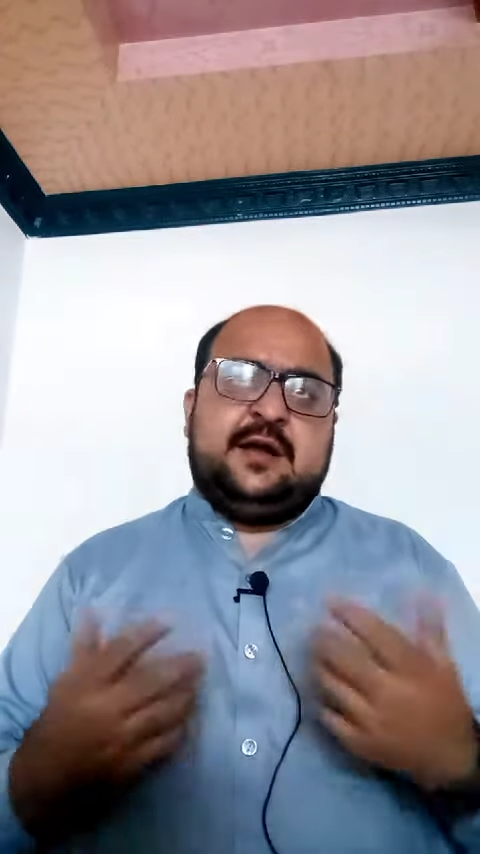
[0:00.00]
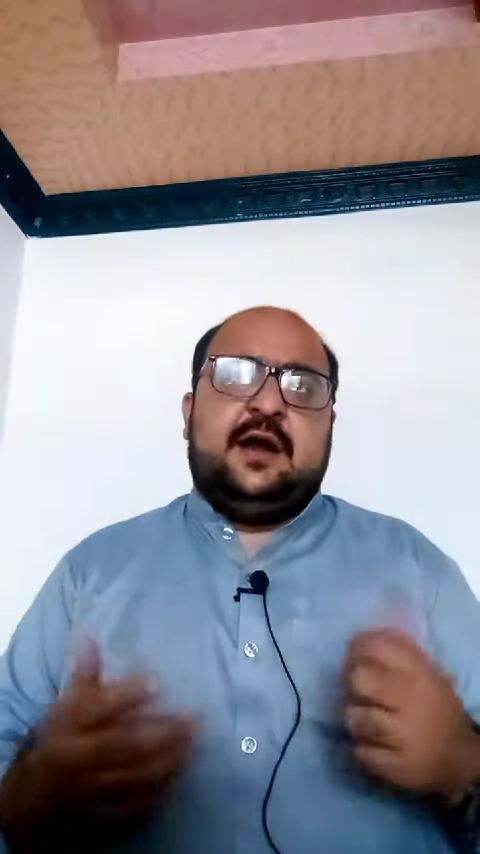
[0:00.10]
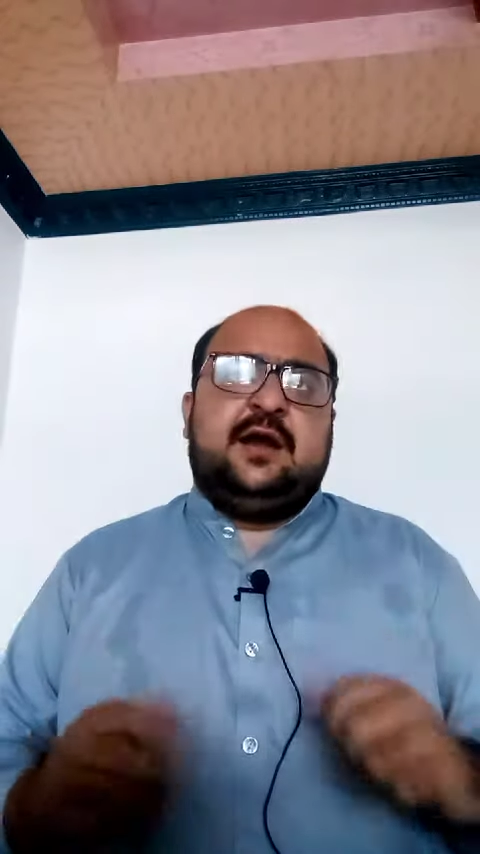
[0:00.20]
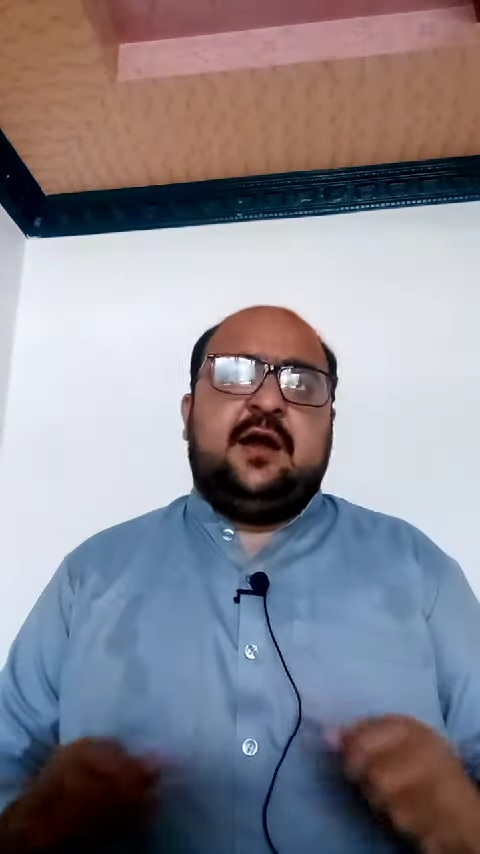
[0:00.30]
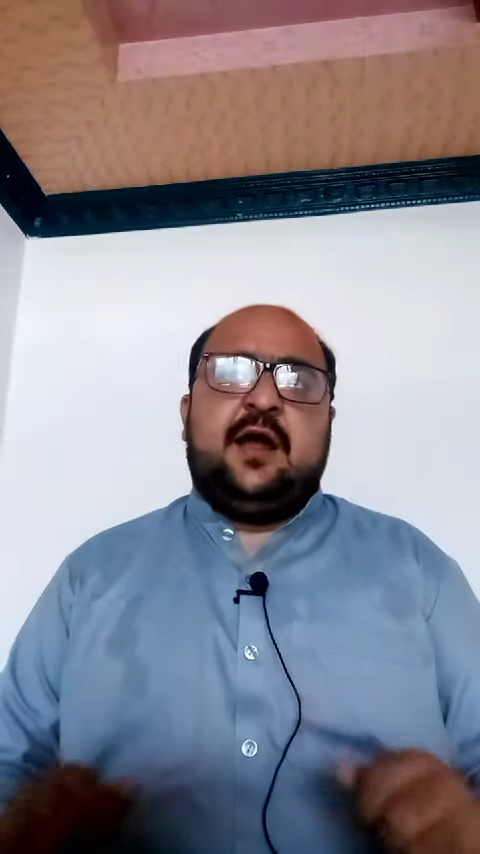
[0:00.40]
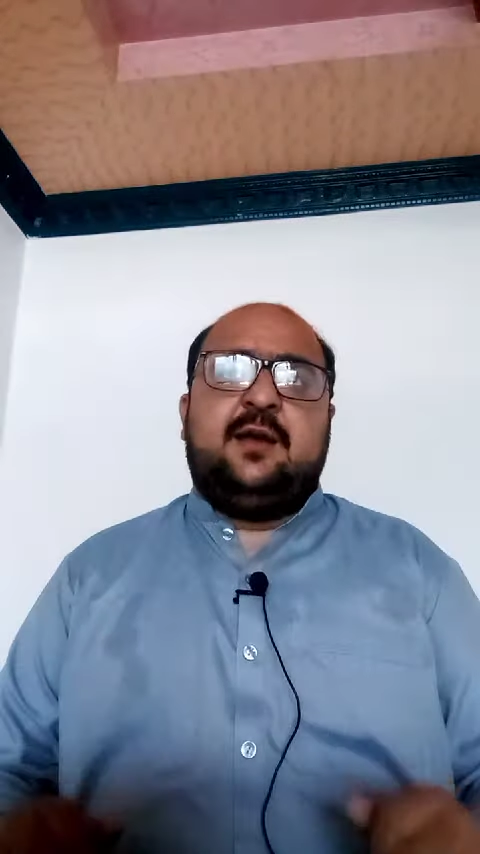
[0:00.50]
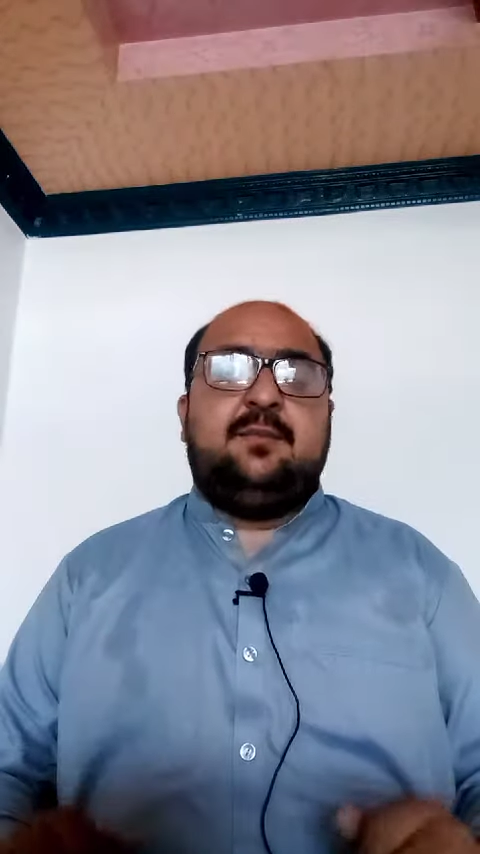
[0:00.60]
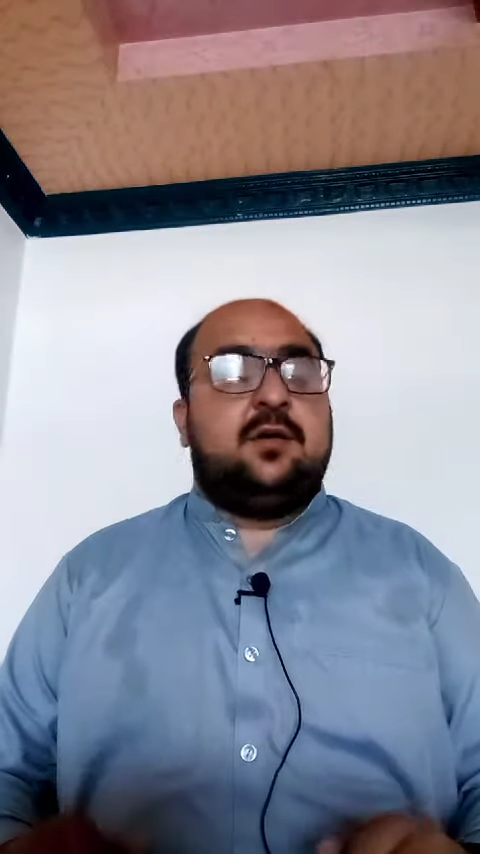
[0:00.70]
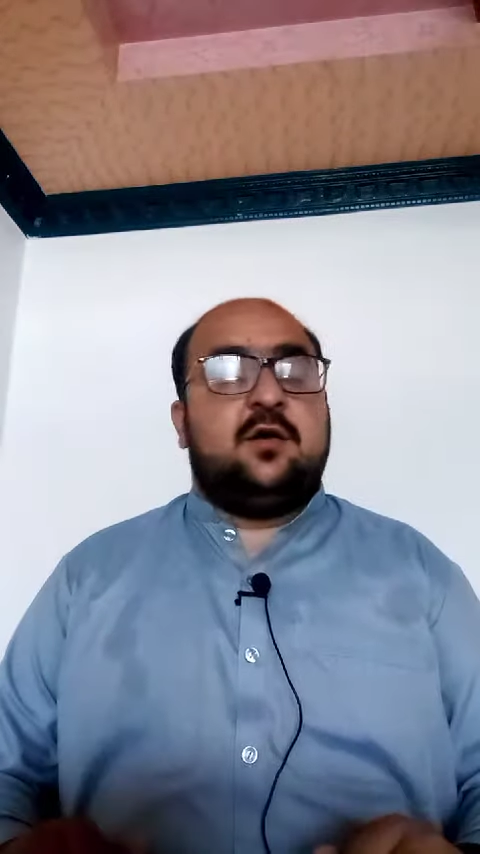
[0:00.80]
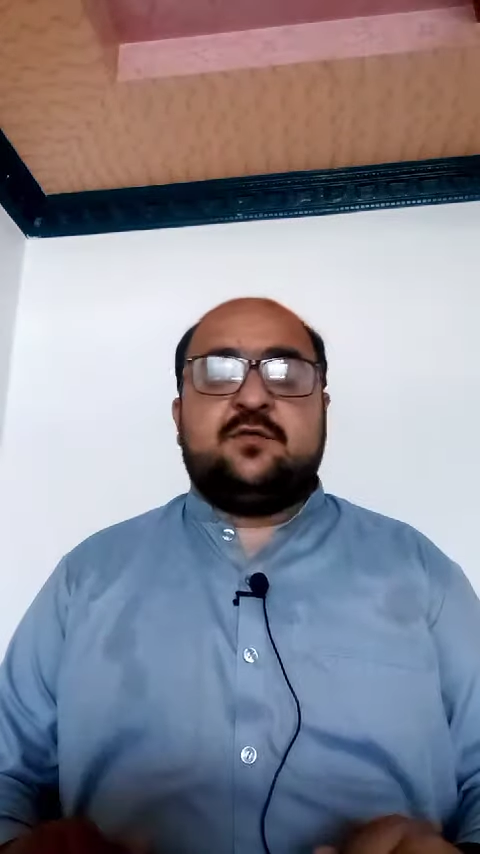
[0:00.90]
guideline
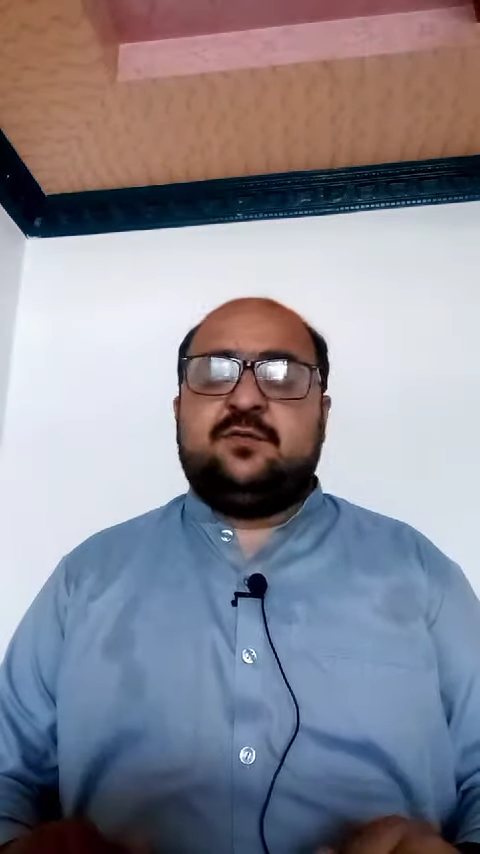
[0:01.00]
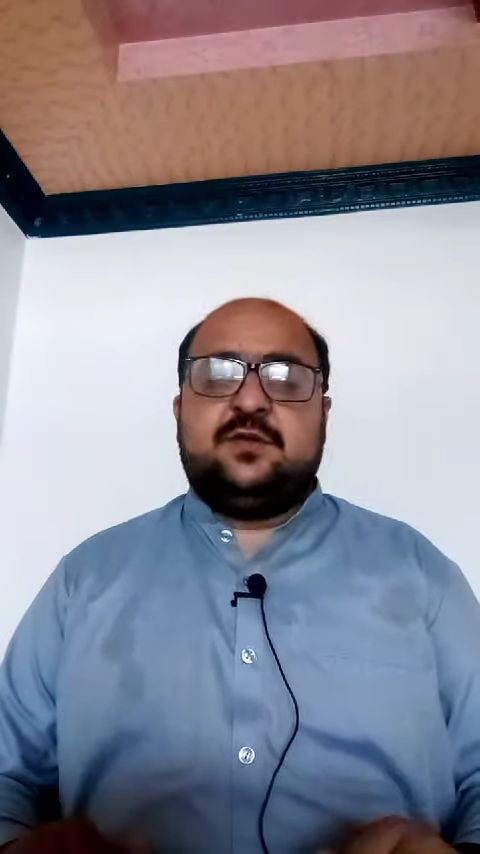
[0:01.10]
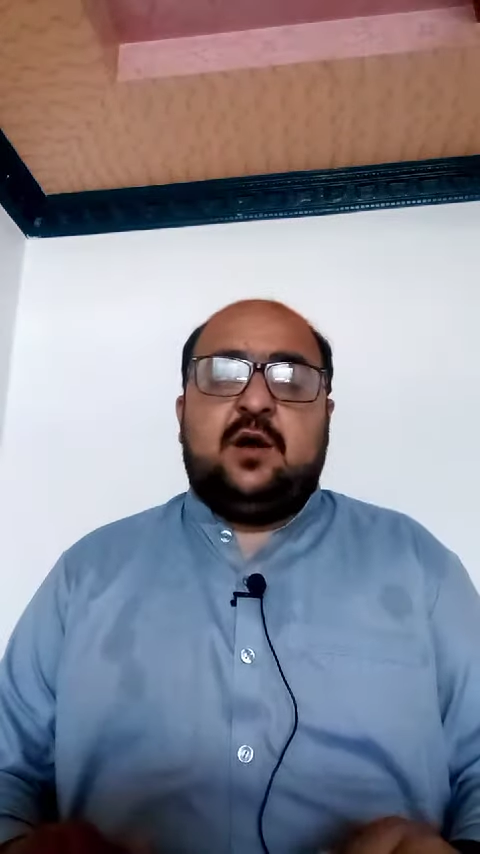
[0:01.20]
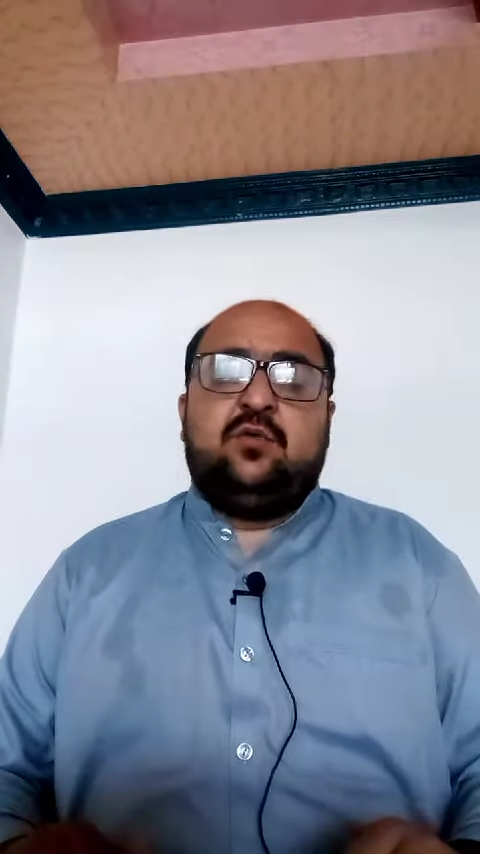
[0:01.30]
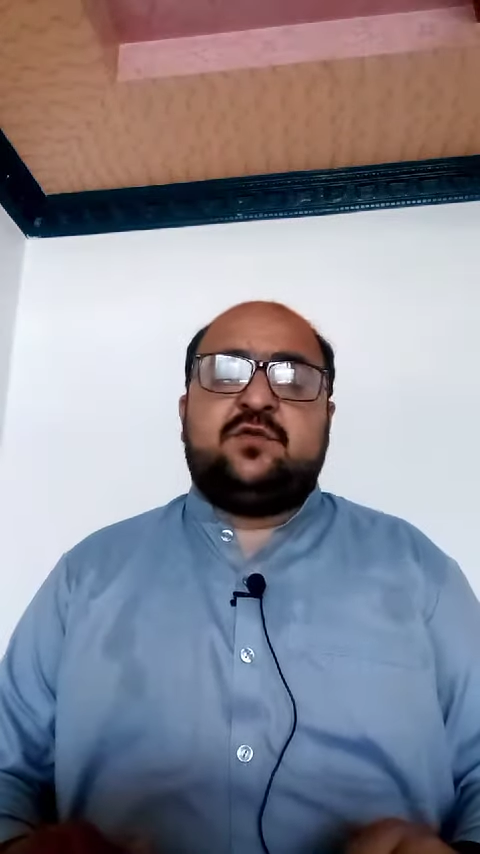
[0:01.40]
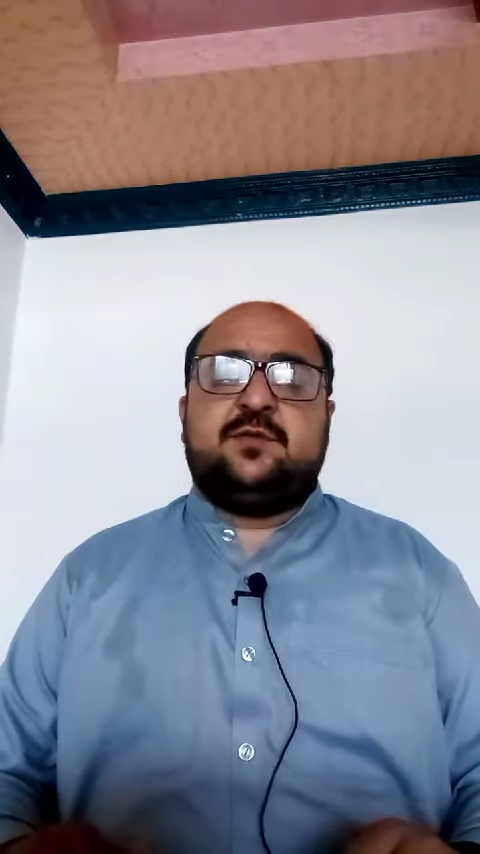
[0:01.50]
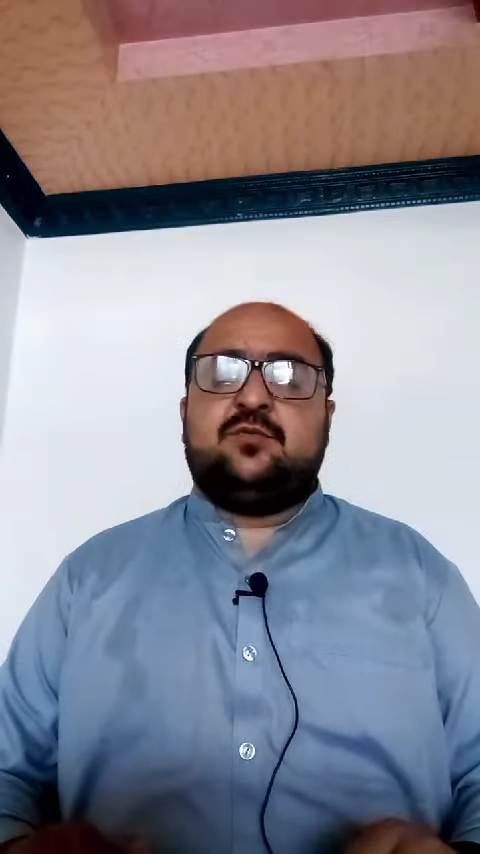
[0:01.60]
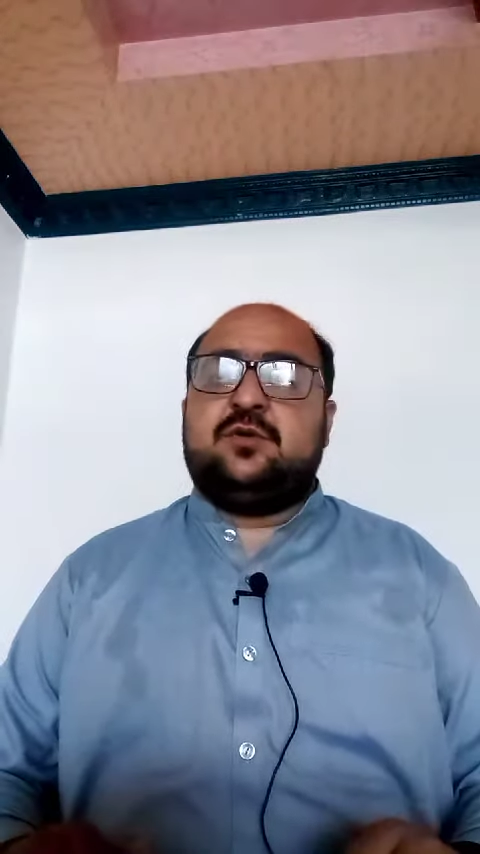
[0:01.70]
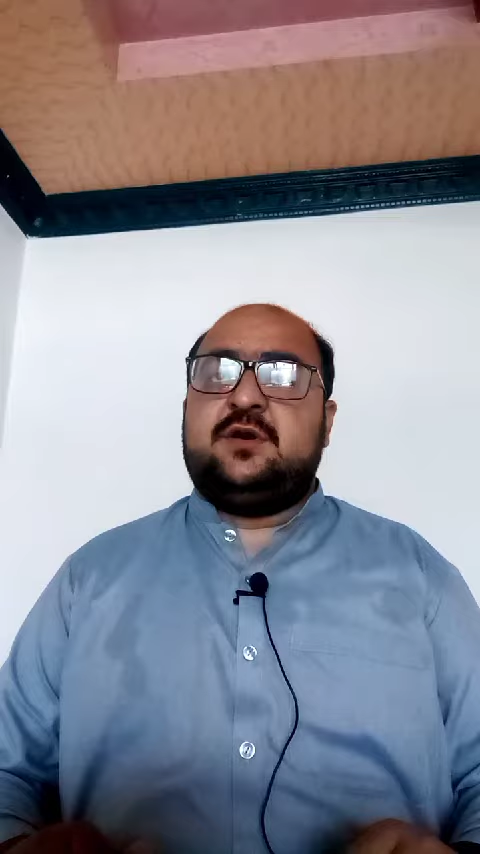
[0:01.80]
because without support